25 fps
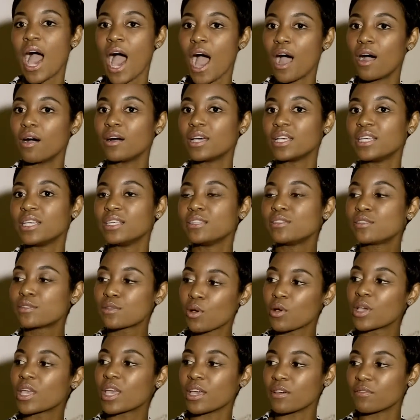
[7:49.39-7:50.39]
How he's
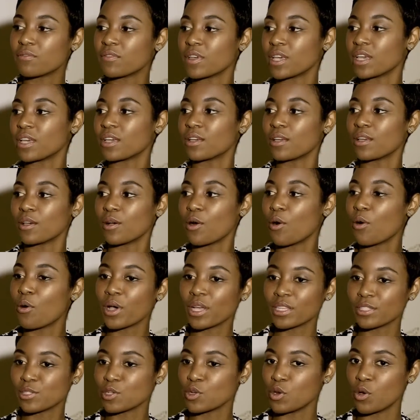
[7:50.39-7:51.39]
so giving,
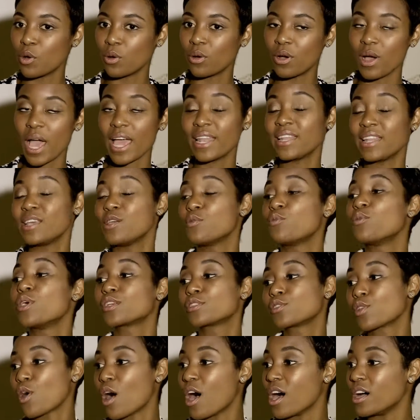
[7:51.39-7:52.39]
always, you know, and he
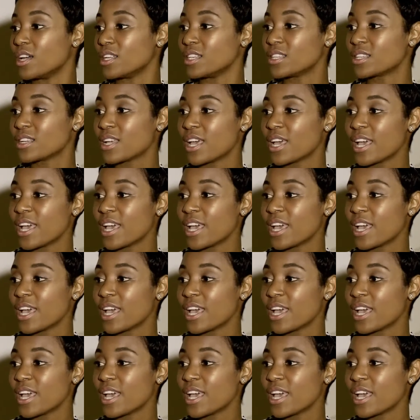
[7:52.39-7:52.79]
works hard.